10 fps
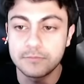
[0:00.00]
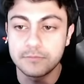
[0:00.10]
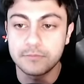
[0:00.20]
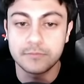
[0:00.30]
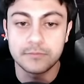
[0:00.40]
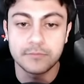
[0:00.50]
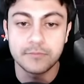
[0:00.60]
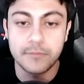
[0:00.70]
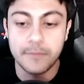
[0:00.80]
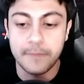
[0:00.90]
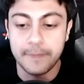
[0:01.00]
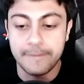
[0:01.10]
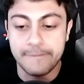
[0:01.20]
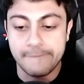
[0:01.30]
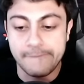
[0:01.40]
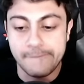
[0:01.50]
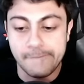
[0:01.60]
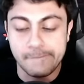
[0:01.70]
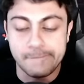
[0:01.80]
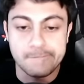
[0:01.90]

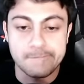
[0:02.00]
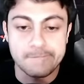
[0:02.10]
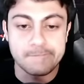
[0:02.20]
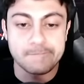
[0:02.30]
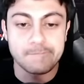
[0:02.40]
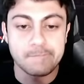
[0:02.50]
This person isn't speaking.